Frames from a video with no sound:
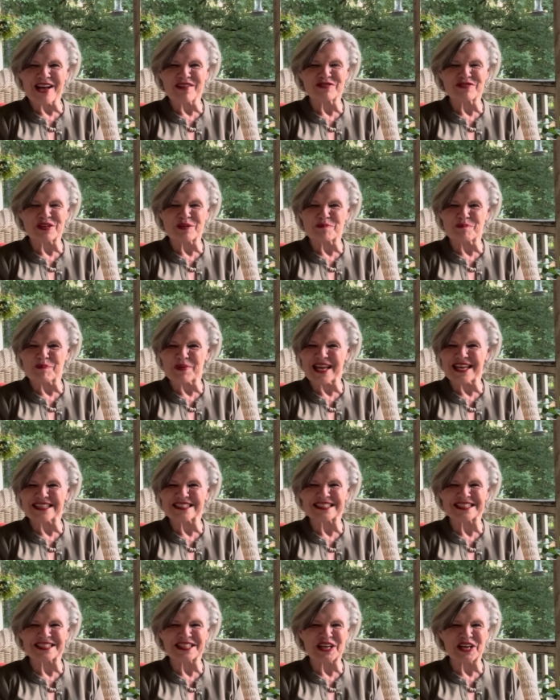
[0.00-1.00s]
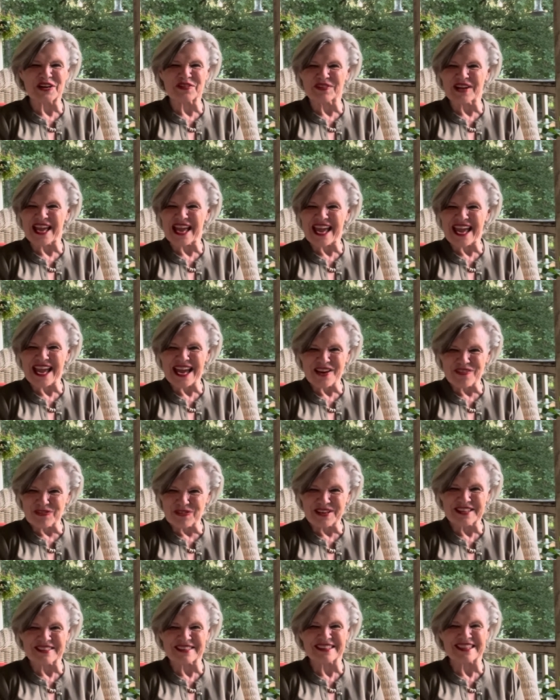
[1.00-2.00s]
of the best of
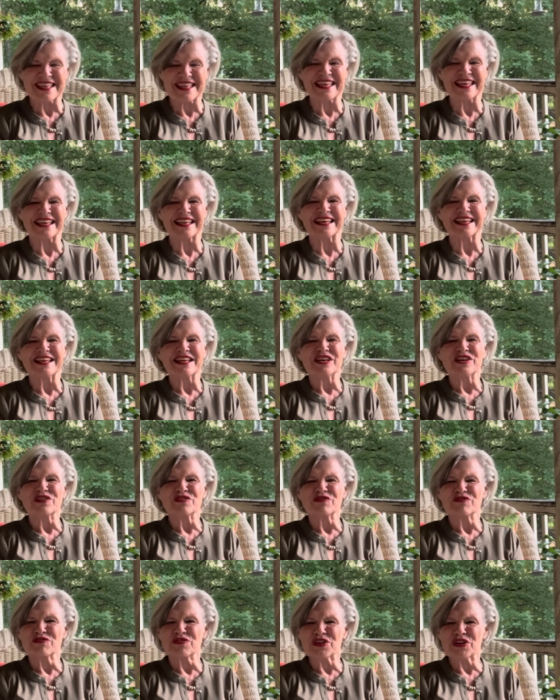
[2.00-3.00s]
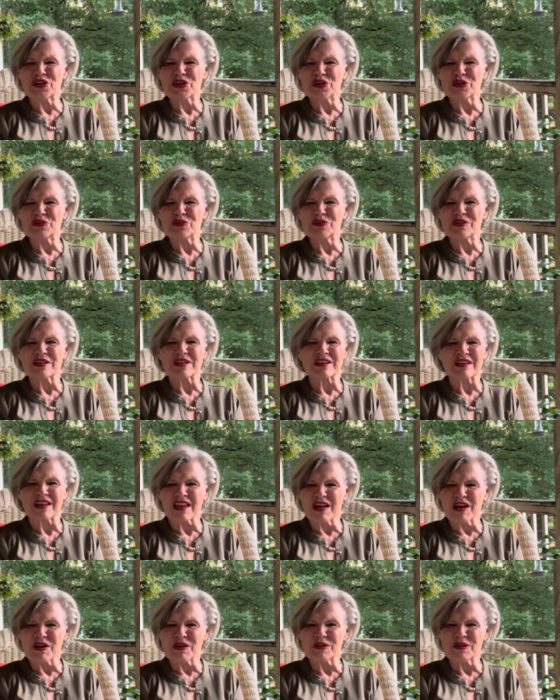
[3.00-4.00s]
everything food,
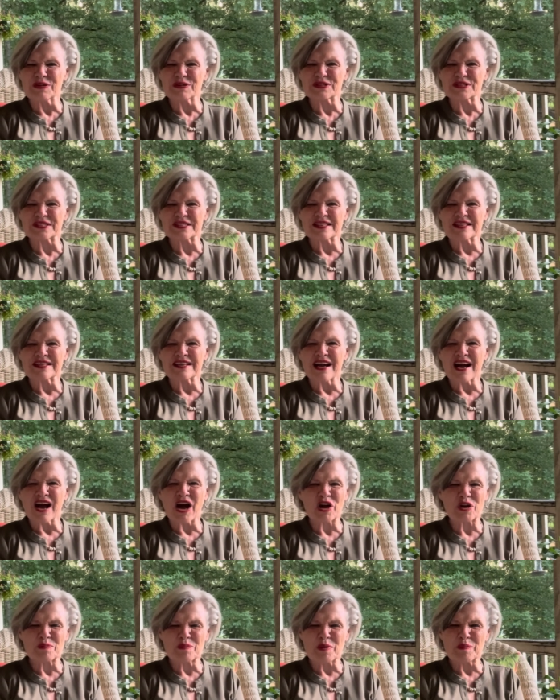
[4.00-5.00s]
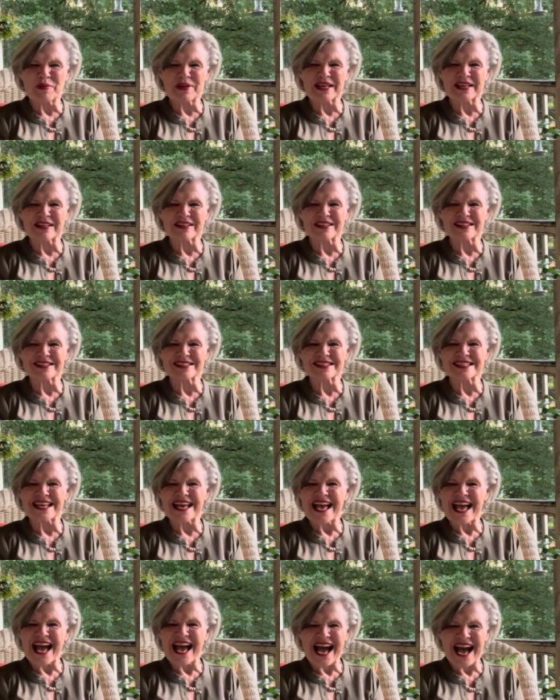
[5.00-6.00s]
clothes, automobiles,
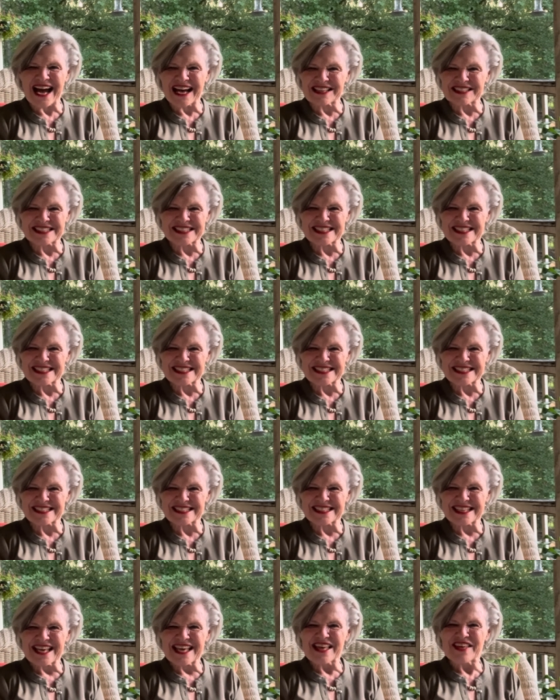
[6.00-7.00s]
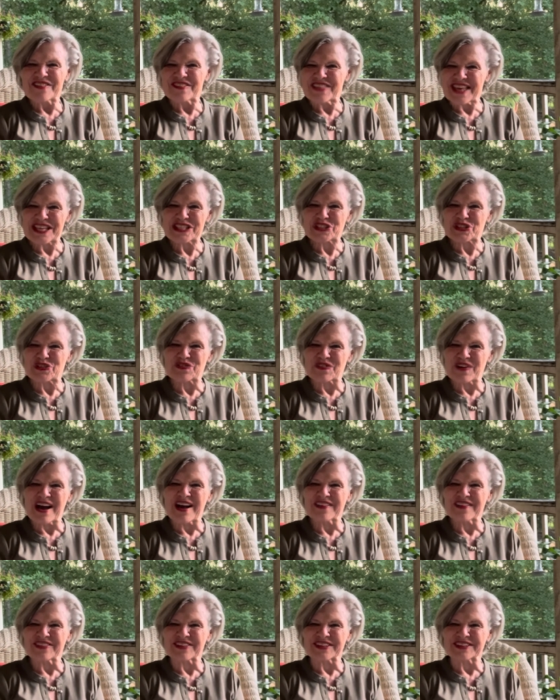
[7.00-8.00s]
houses, that's your
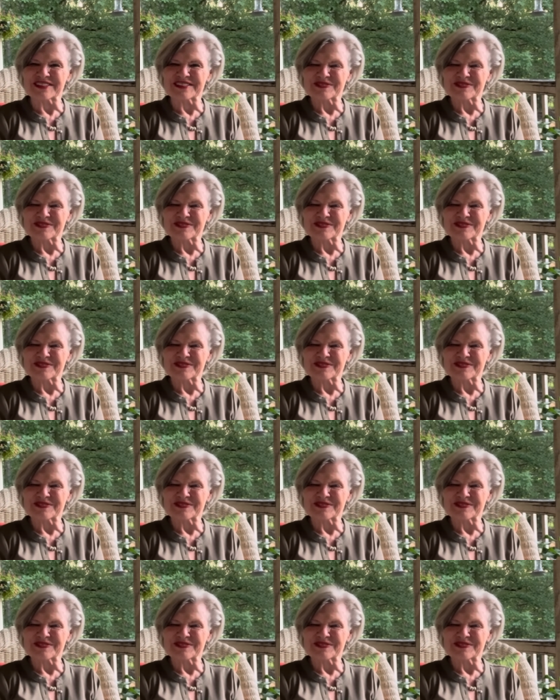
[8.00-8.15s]
Father.